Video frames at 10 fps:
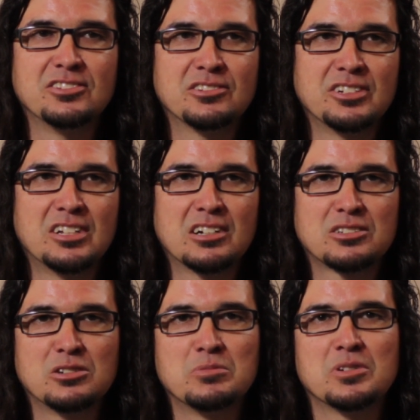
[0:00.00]
during
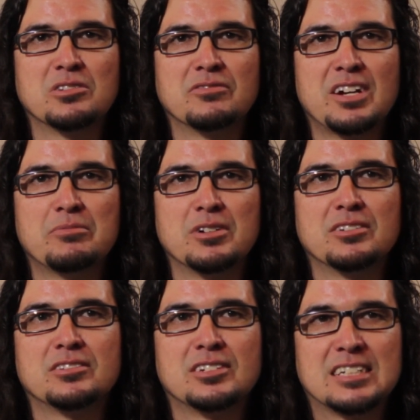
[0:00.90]
October,
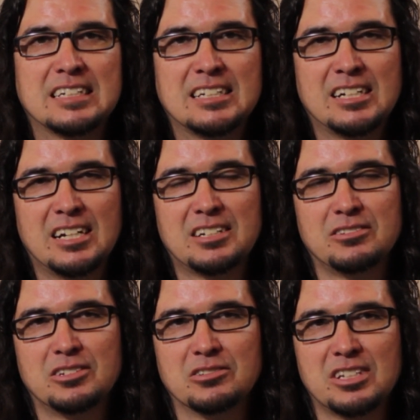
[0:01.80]
November, I
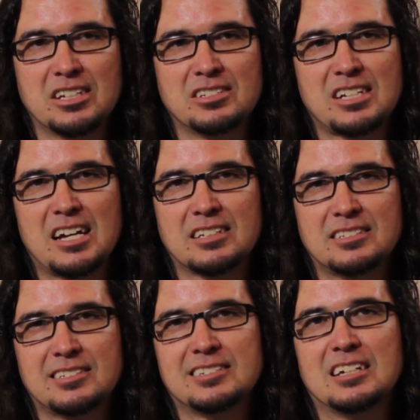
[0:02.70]
don't know
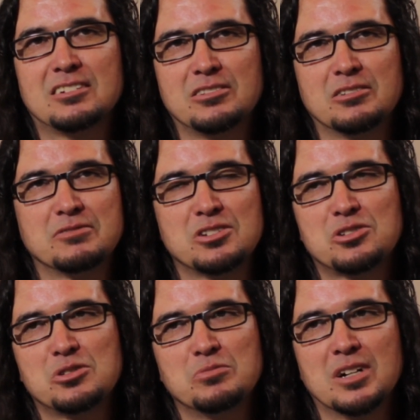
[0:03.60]
if
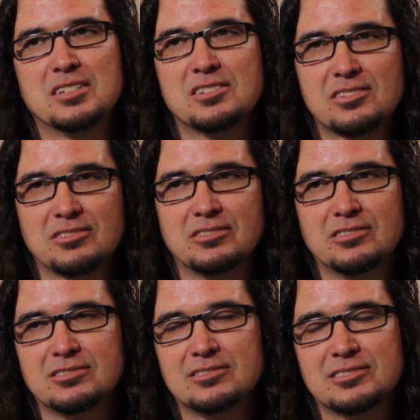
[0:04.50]
it's 2 months
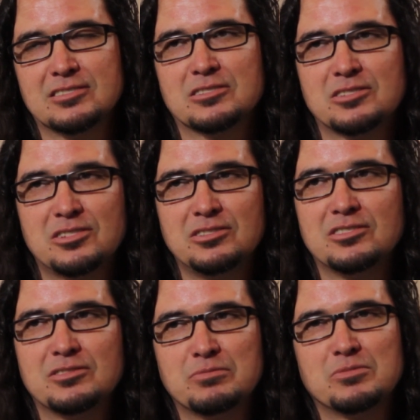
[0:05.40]
or
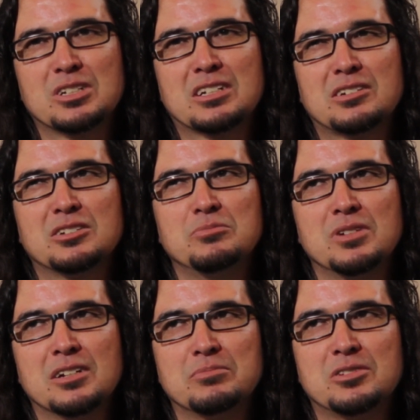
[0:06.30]
it could
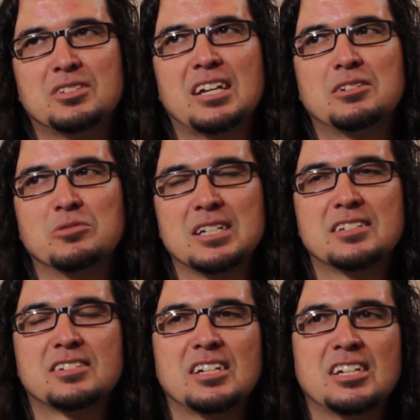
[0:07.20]
be up to 10 weeks,